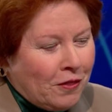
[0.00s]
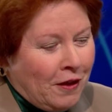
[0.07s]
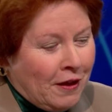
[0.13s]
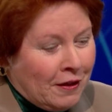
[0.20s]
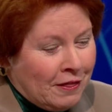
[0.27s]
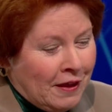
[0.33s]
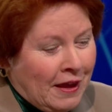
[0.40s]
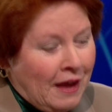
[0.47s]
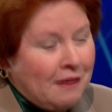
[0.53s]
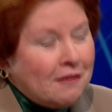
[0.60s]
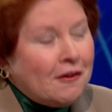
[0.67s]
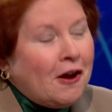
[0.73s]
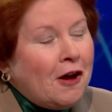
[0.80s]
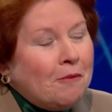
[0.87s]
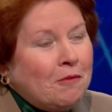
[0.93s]
the, the
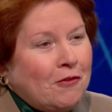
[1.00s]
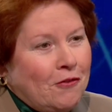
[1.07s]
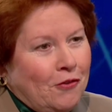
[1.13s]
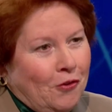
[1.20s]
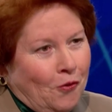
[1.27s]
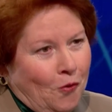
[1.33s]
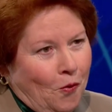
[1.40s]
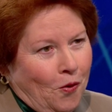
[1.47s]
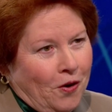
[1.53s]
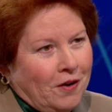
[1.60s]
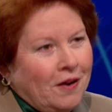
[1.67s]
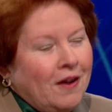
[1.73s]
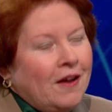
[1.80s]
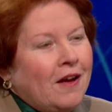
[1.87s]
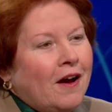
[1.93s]
case comes to the court